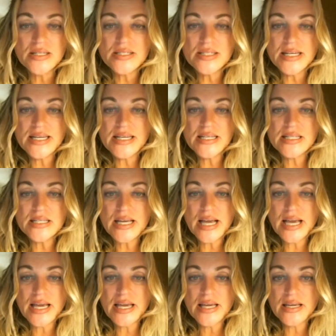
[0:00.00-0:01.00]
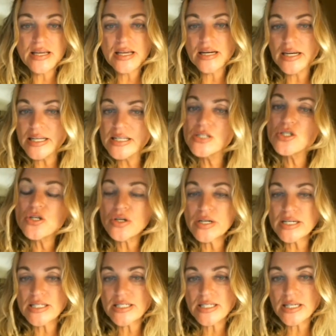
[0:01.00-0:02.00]
is an
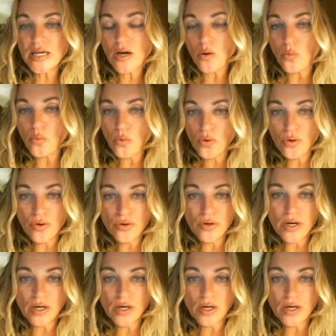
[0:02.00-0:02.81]
interesting word.